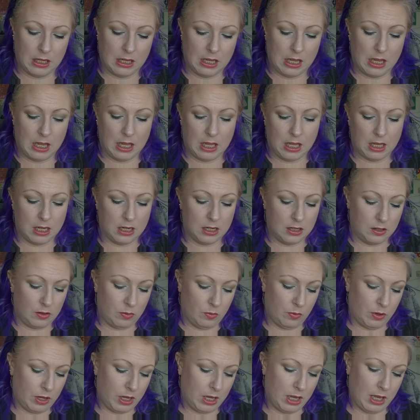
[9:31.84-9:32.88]
and
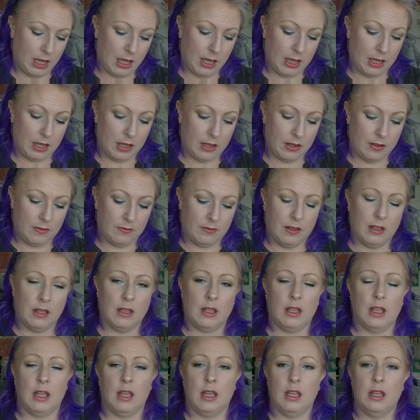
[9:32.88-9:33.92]
we have
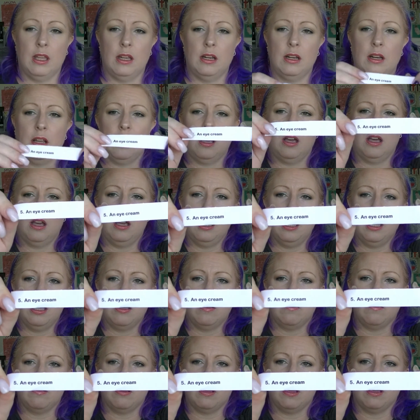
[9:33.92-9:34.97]
an eye
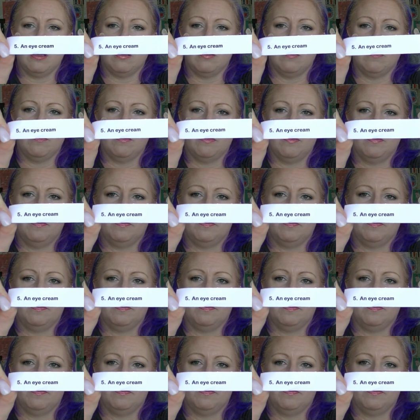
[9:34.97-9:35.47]
cream.